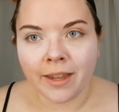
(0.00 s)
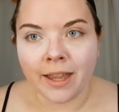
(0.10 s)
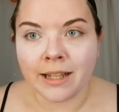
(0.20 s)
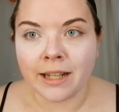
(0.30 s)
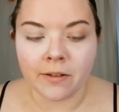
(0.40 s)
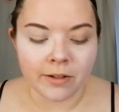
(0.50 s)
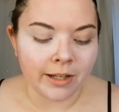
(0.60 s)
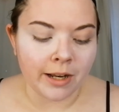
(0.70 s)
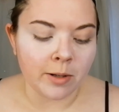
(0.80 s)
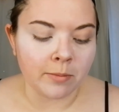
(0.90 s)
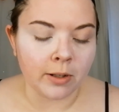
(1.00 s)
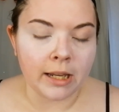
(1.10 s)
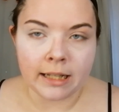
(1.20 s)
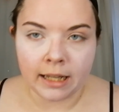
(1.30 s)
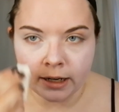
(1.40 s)
then I'll just end up
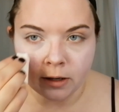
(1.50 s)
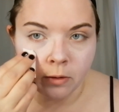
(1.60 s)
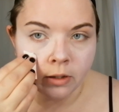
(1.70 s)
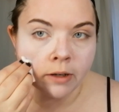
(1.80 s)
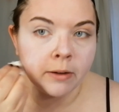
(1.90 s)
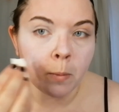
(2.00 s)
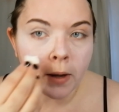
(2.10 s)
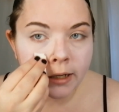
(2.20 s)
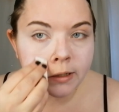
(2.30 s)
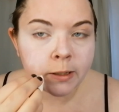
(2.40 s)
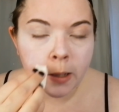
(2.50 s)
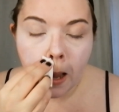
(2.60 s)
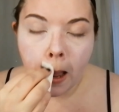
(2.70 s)
looking like an ordinary witch.